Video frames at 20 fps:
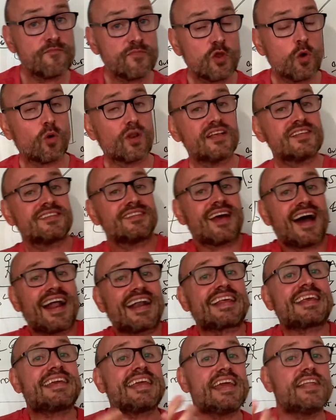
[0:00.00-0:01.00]
Well, isn't that
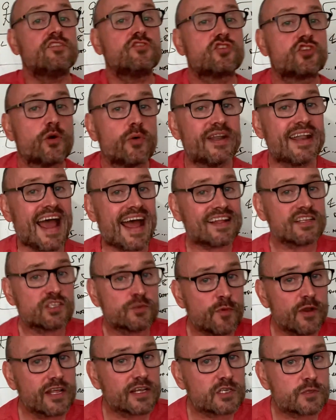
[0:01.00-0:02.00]
akin to
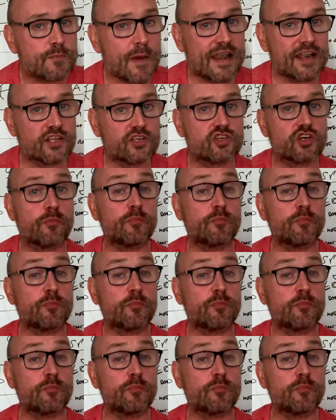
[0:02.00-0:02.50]
enhancement expenditure?